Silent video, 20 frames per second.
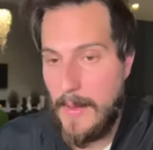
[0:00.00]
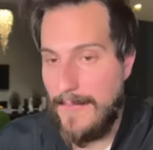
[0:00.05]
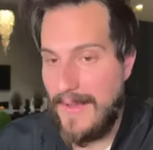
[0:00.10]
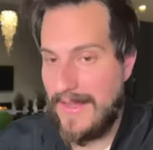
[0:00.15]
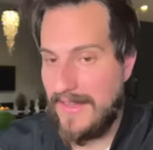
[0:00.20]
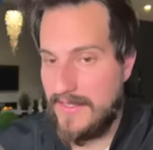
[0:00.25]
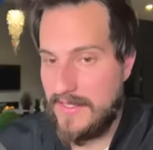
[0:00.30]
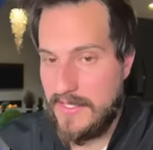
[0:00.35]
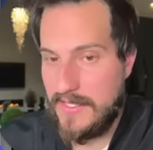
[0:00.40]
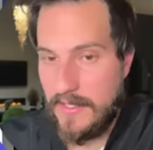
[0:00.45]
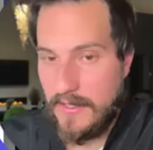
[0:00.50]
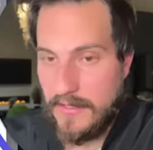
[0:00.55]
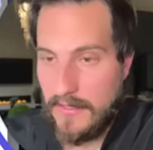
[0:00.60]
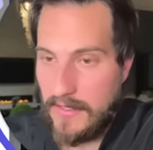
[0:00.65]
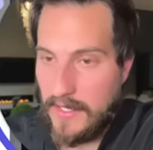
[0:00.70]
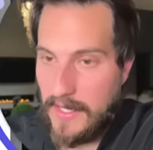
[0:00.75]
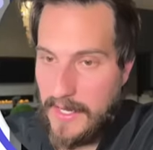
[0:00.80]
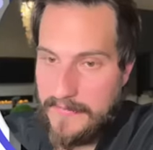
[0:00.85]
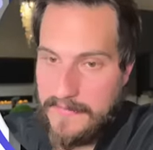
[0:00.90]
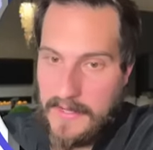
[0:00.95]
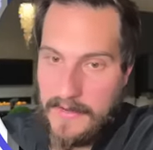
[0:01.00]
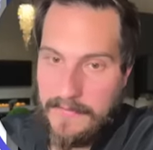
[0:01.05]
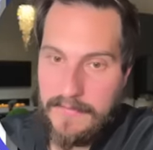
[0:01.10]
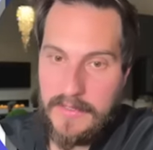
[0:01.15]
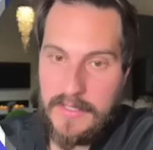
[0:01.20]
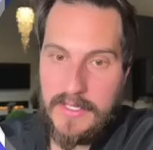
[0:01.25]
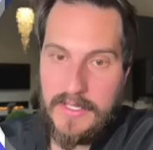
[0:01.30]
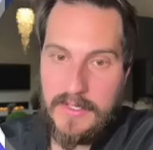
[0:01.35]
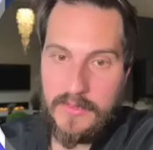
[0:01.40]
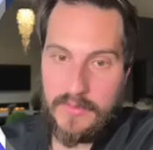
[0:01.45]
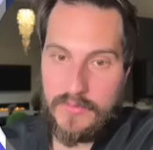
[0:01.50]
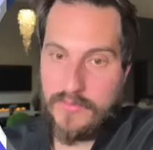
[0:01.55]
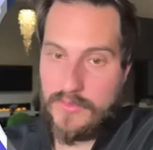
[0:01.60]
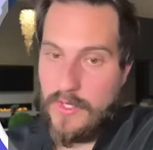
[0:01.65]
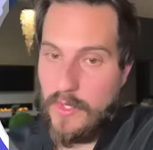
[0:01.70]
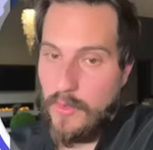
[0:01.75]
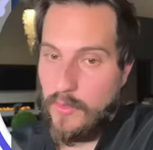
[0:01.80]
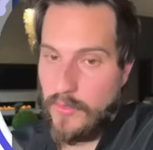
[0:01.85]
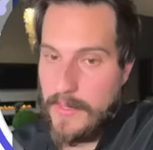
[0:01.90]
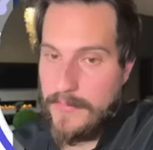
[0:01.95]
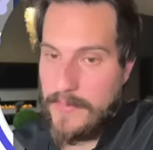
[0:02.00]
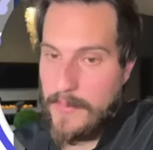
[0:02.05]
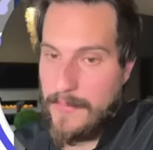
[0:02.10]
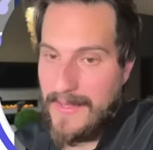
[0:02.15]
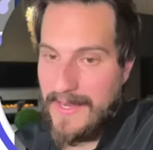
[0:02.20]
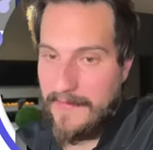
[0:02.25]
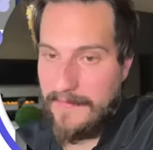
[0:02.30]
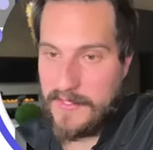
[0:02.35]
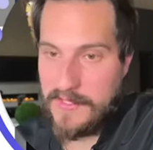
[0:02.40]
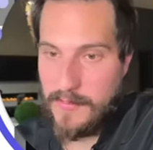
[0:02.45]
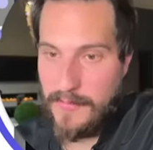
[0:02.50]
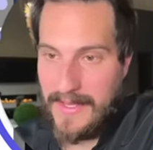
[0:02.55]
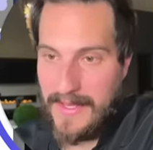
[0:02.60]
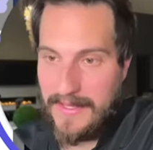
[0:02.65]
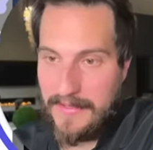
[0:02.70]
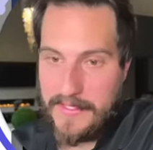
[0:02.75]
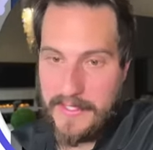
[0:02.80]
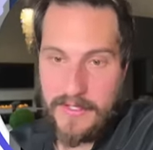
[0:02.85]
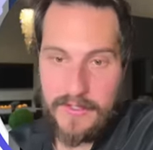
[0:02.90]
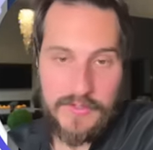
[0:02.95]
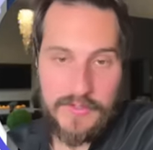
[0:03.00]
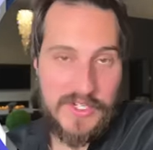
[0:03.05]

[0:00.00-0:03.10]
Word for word: Palantir, I've definitely, you know, reaped the benefits of Palantir,